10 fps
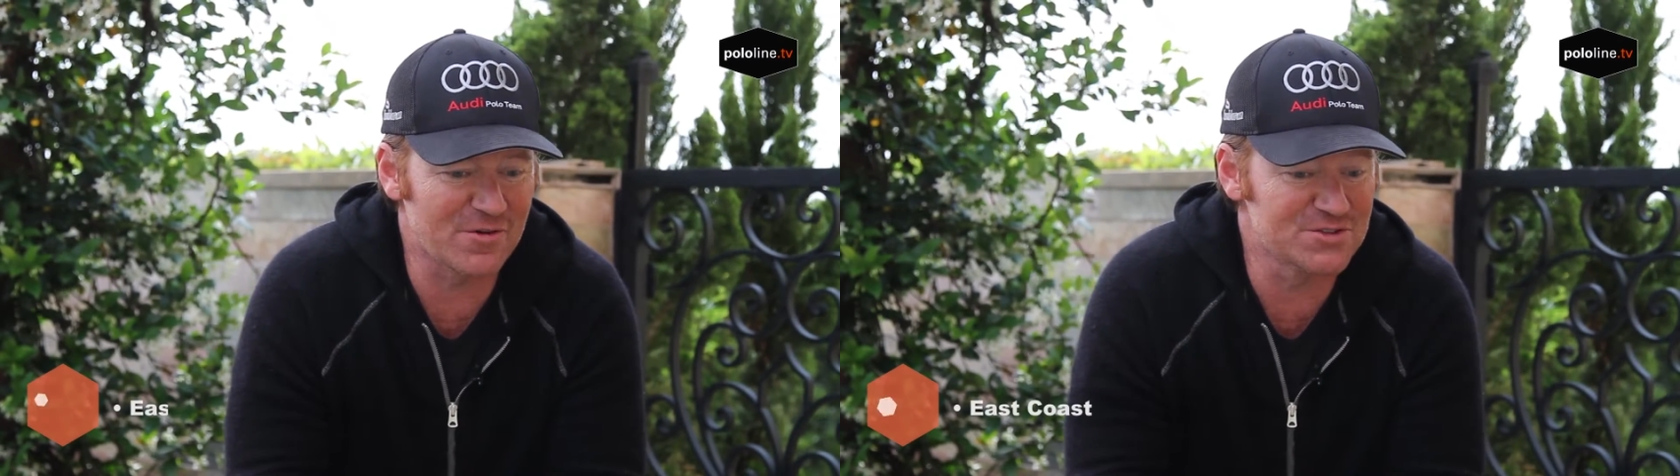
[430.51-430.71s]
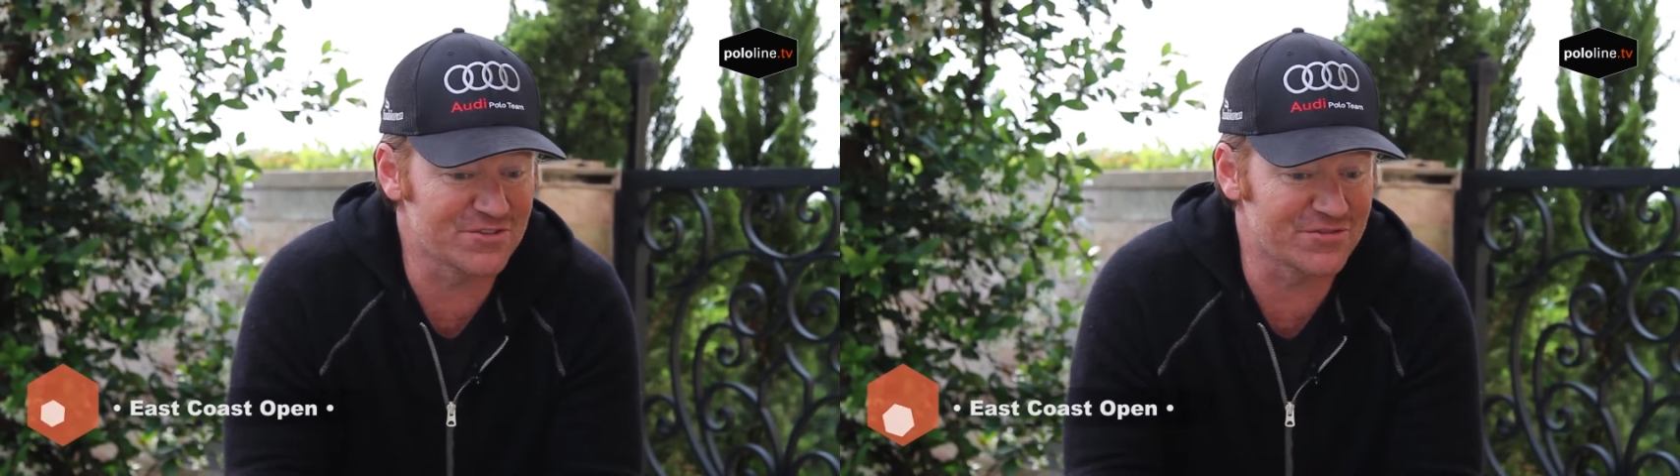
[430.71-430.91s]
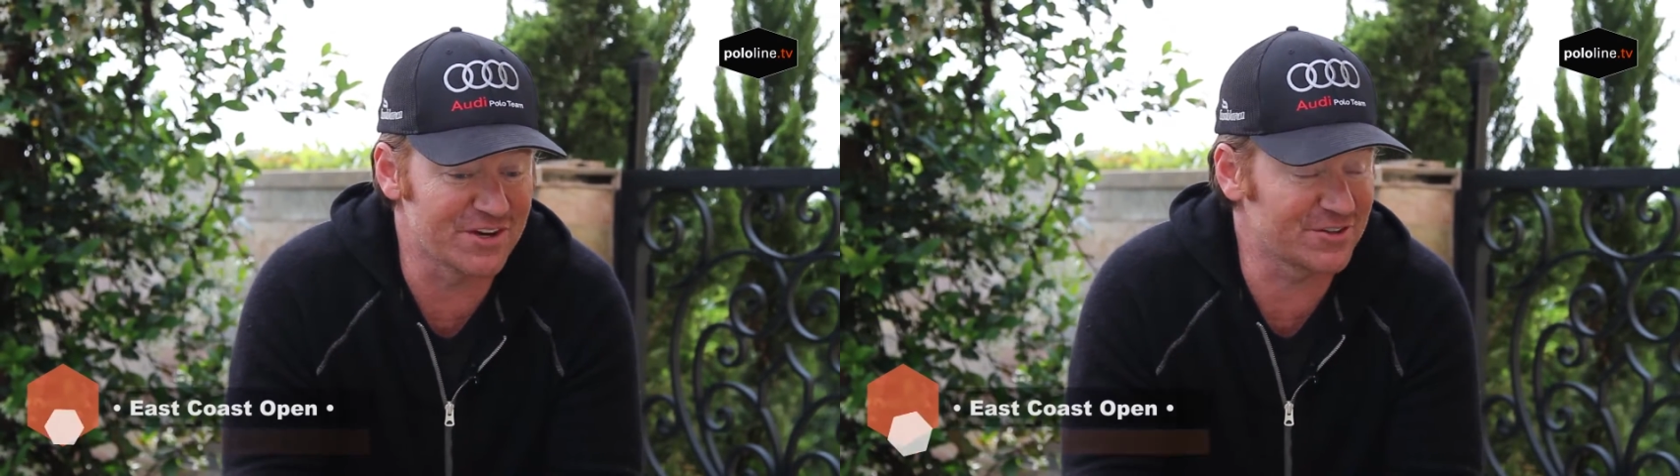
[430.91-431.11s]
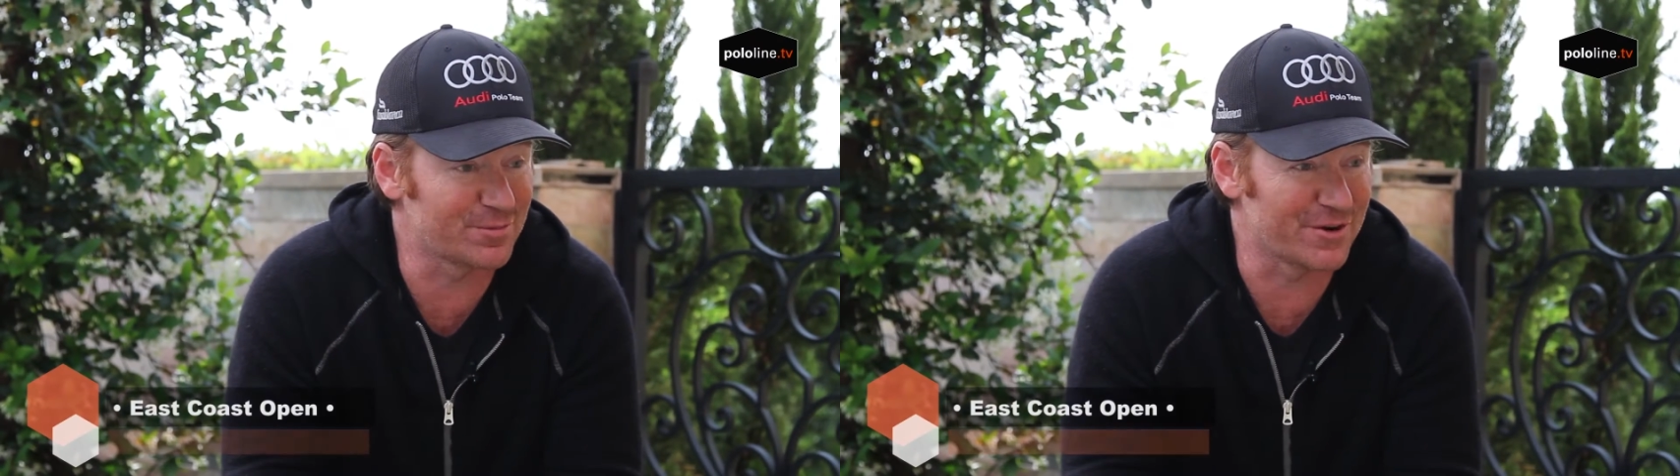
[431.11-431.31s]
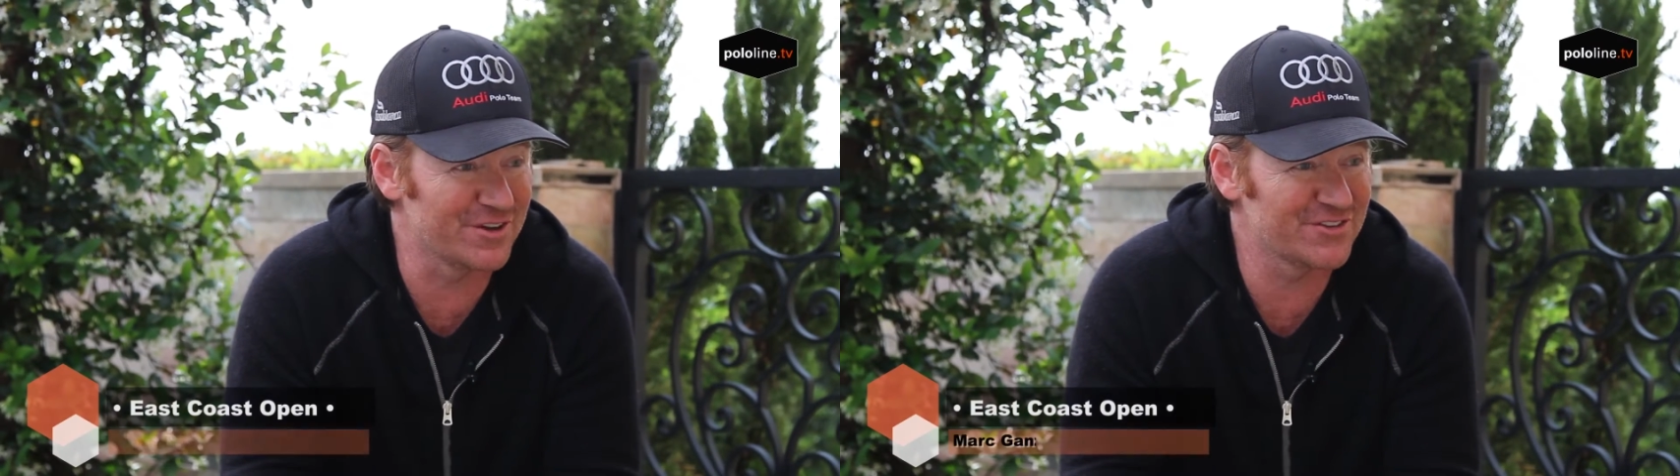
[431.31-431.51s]
was a fun
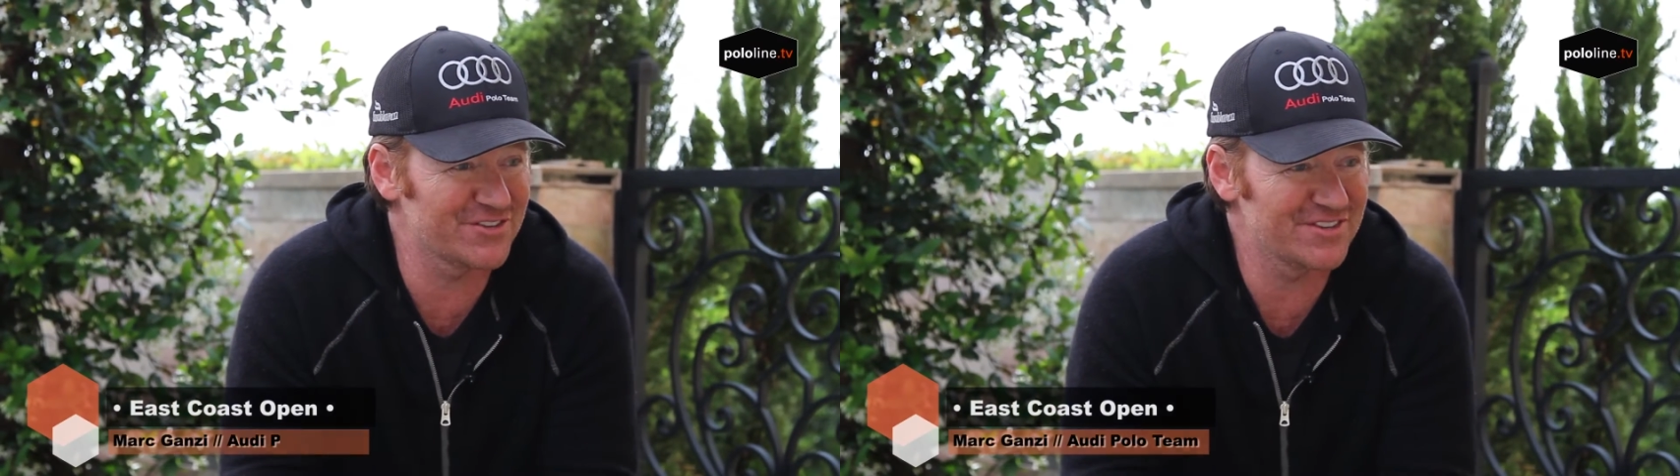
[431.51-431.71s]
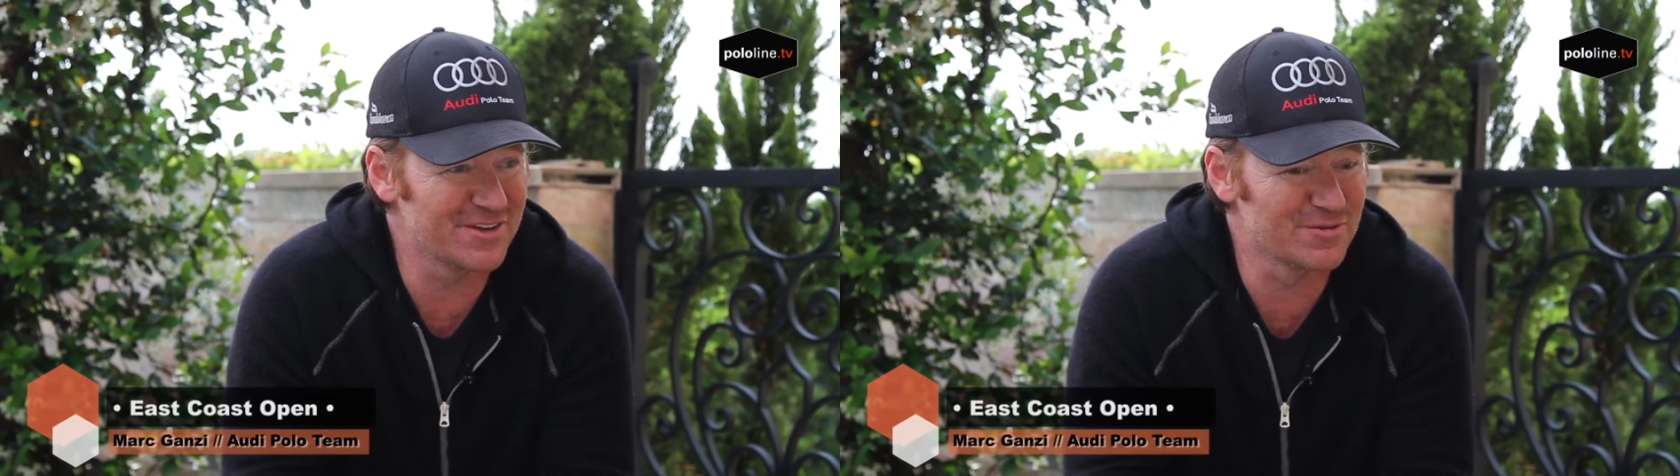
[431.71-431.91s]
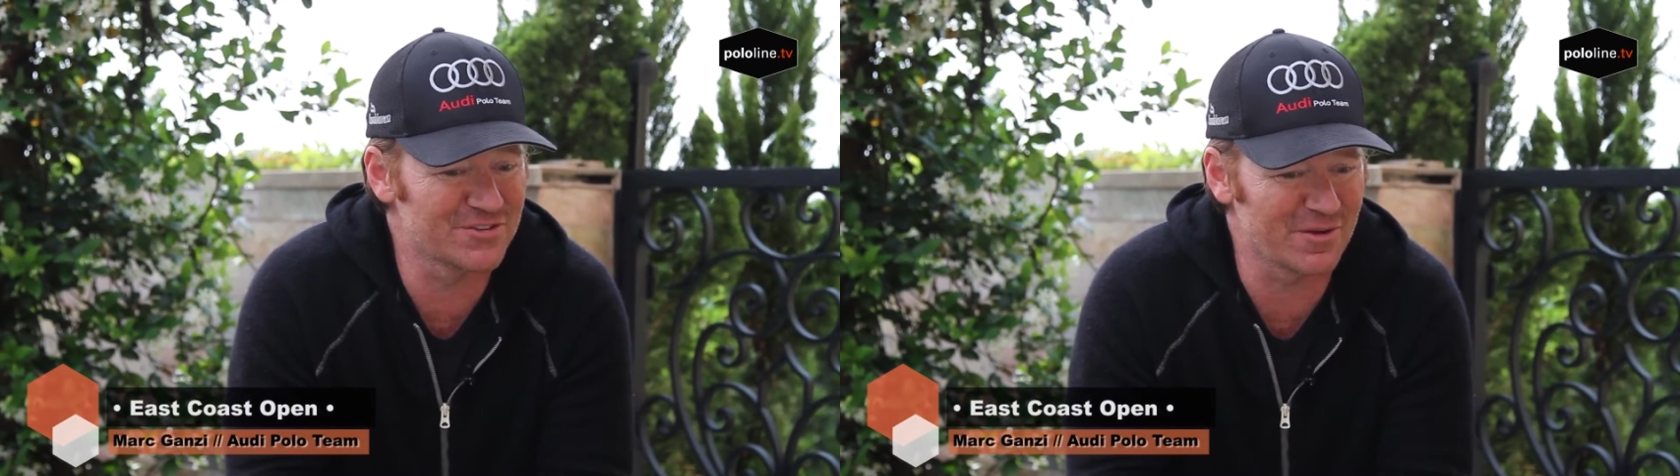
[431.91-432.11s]
experience. It was